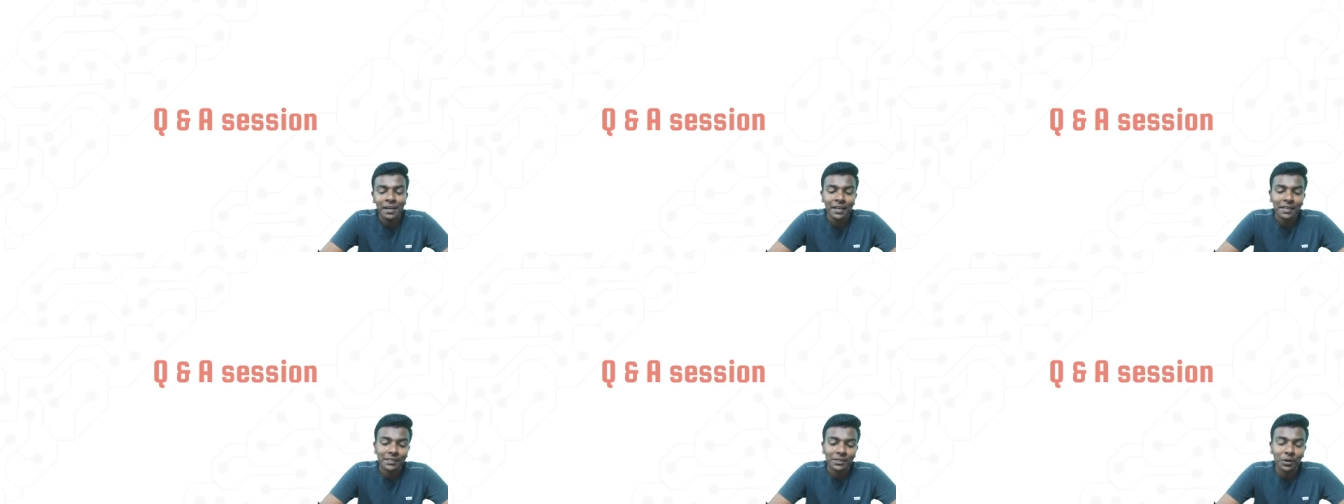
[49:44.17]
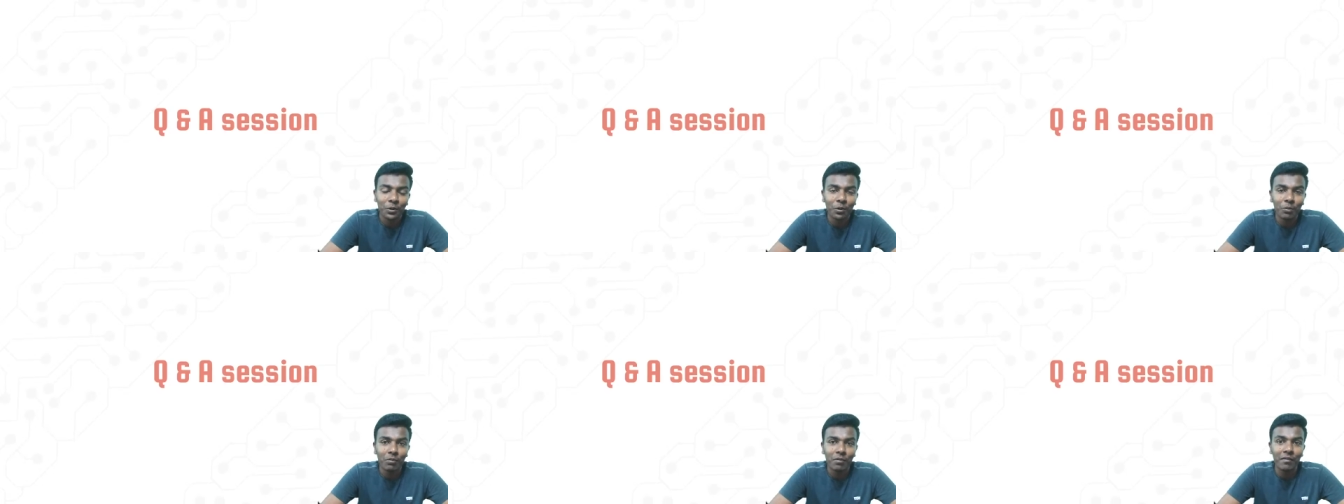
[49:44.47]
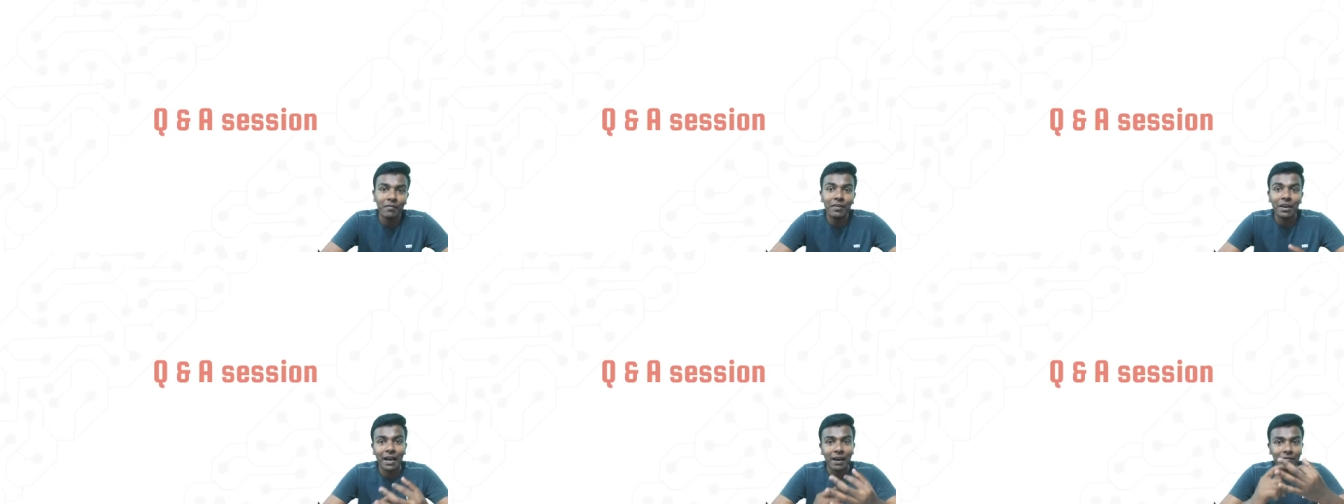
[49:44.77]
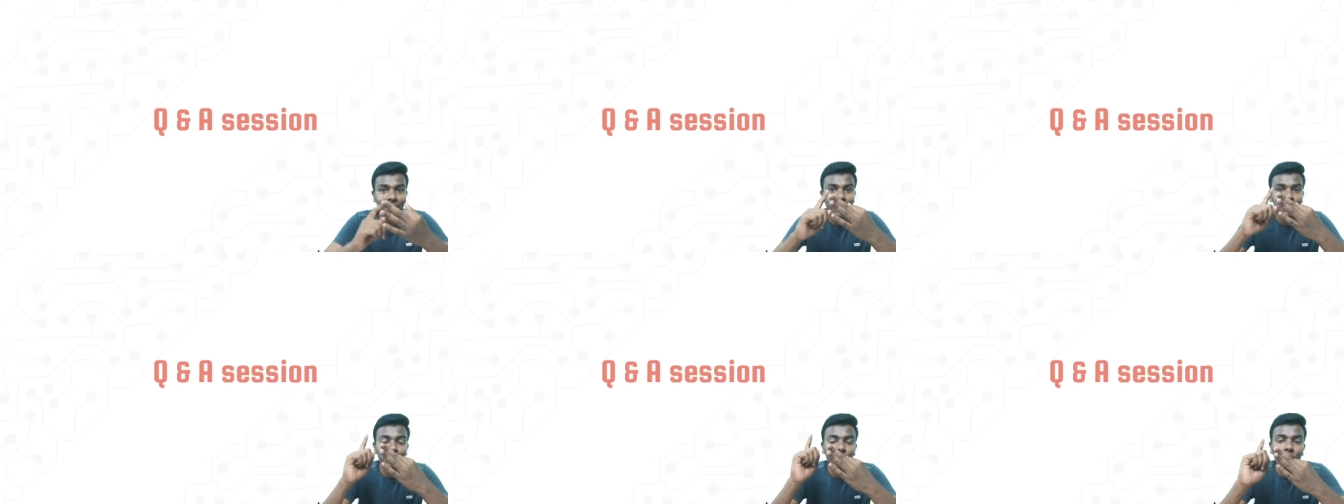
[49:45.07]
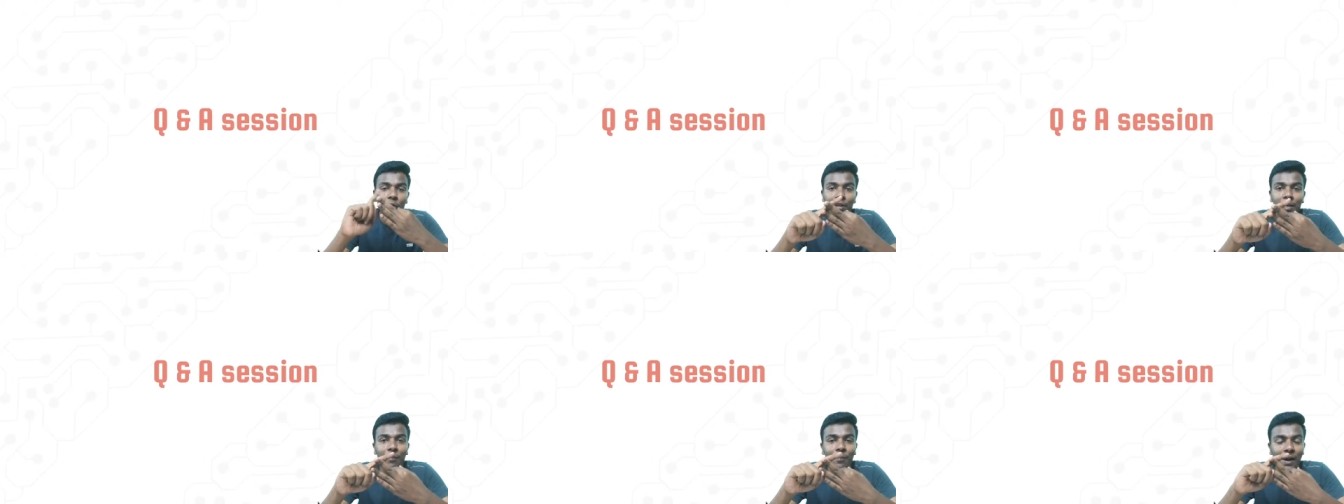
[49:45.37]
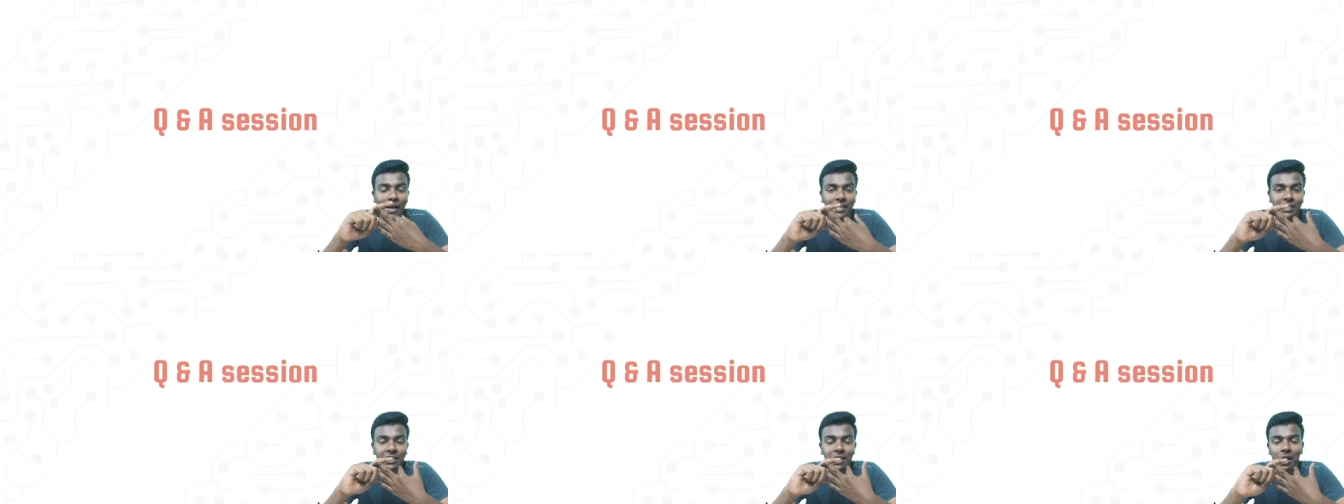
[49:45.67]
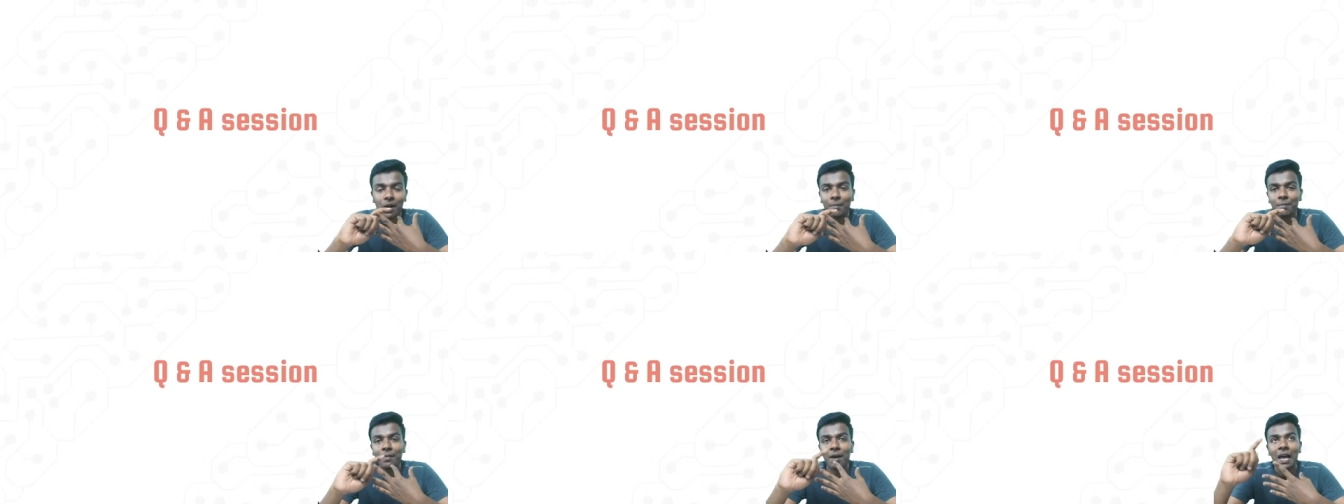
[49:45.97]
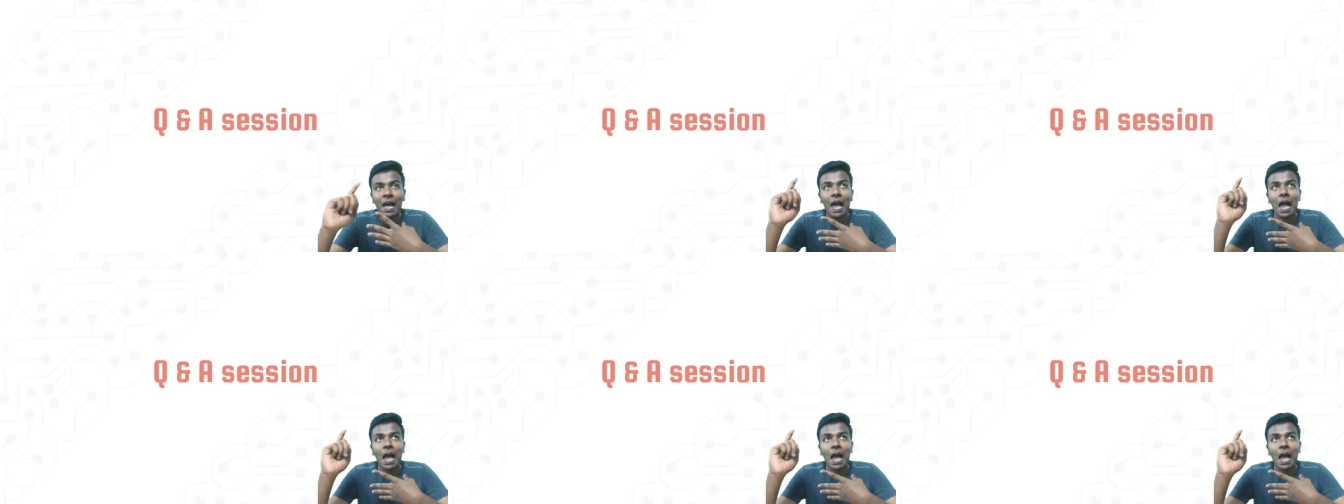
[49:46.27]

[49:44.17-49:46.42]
So we have explored the PyCharm,